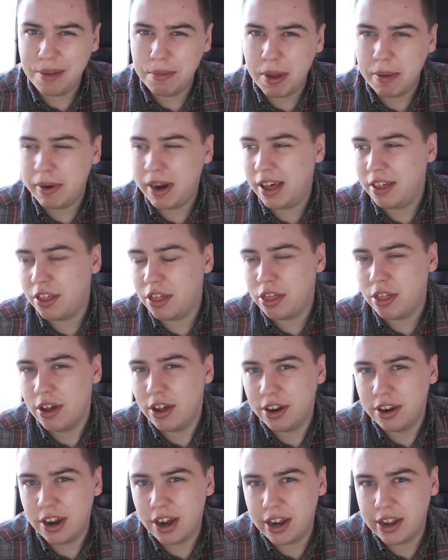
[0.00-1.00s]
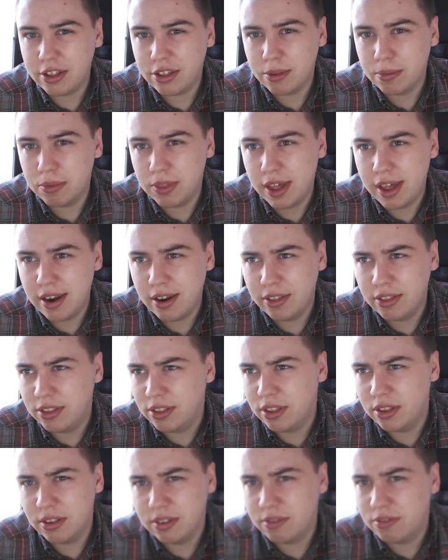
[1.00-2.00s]
maybe like the third night or something,
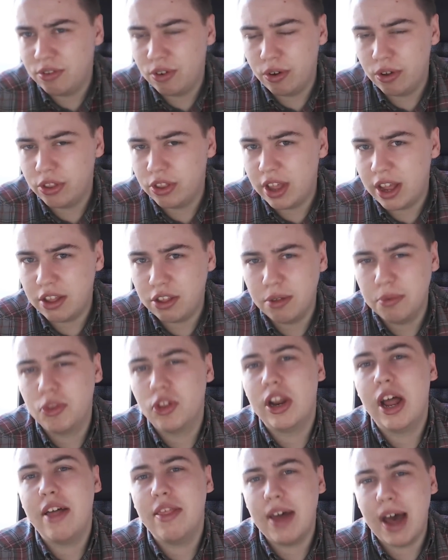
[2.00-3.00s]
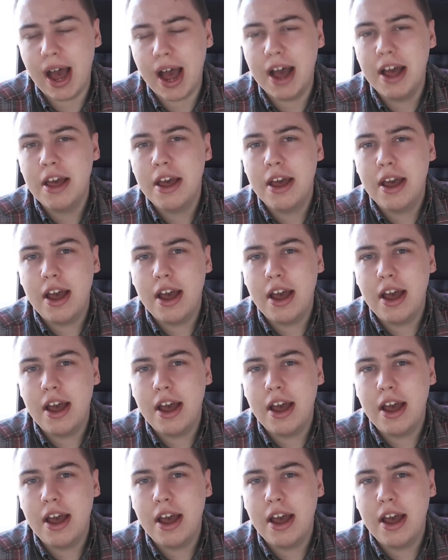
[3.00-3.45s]
and the fourth day, something like that.